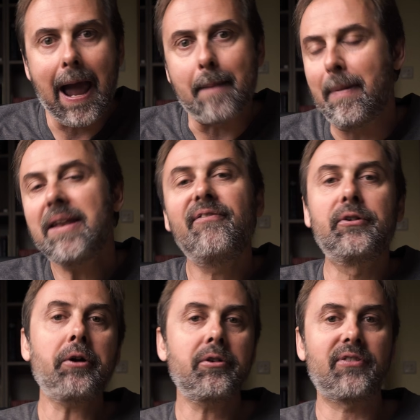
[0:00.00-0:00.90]
And many
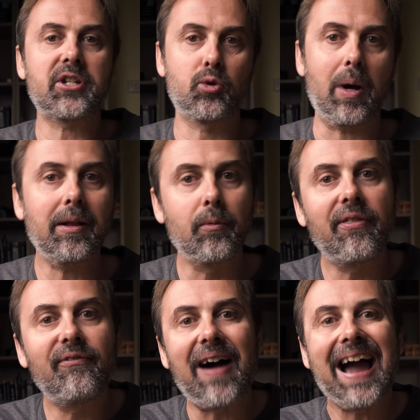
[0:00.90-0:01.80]
photographers struggle
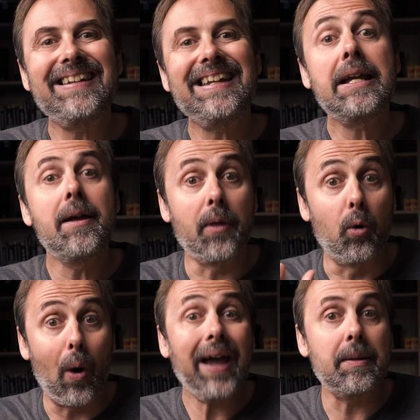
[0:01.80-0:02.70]
with finding
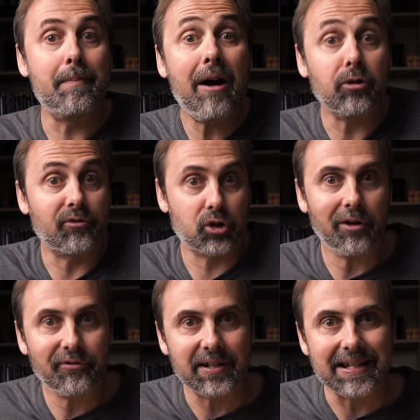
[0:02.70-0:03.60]
the right amount of
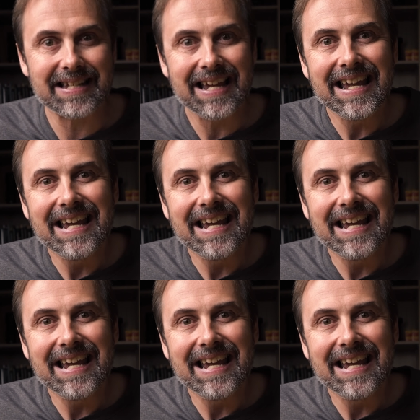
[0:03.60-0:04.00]
softness.